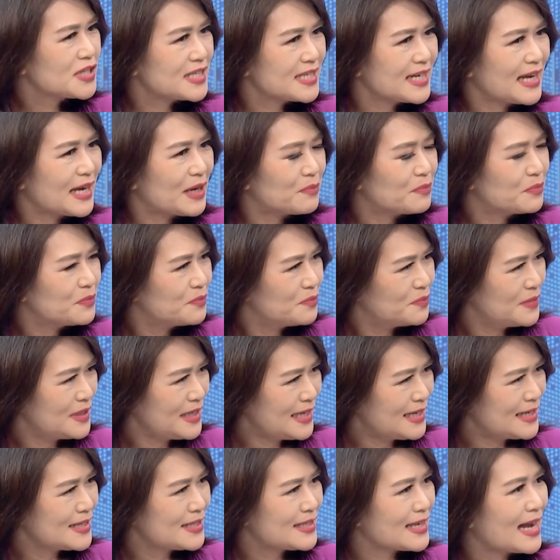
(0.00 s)
step
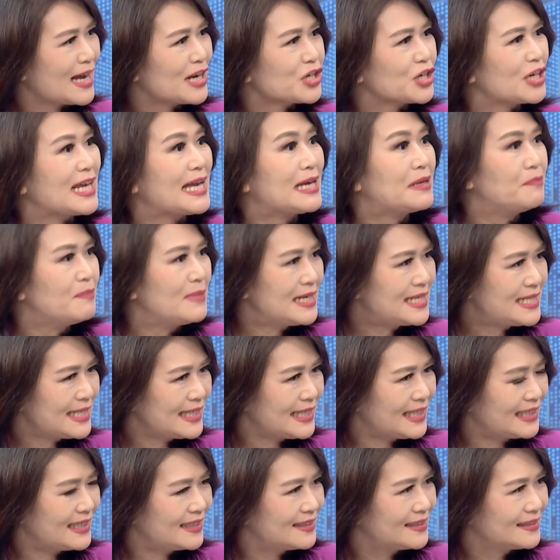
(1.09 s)
is actually
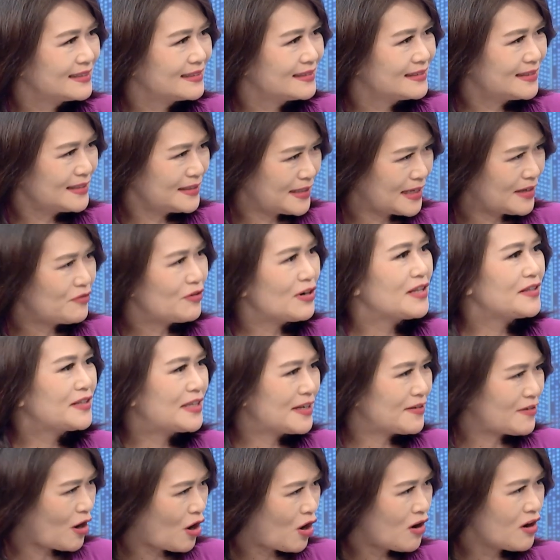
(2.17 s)
admitting that
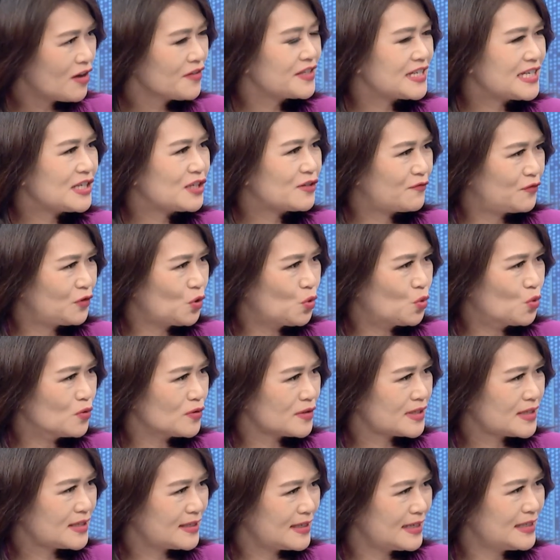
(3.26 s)
there are these
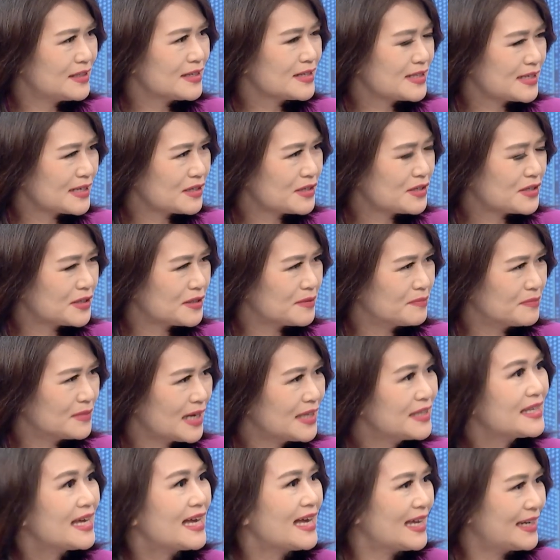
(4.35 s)
flaws in the system,
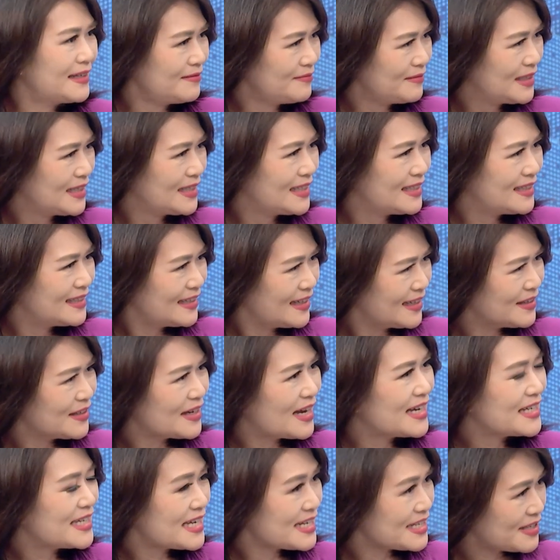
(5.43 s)
and then
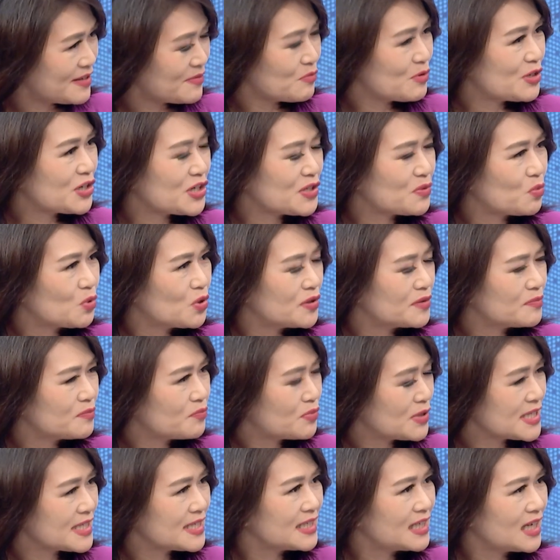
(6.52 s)
I guess, which is what
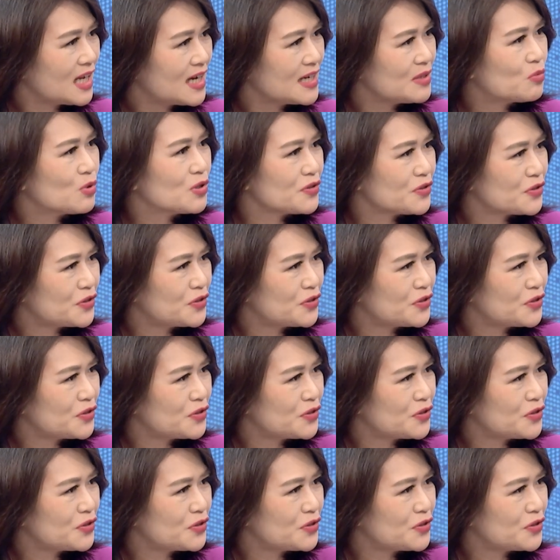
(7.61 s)
President Lai wants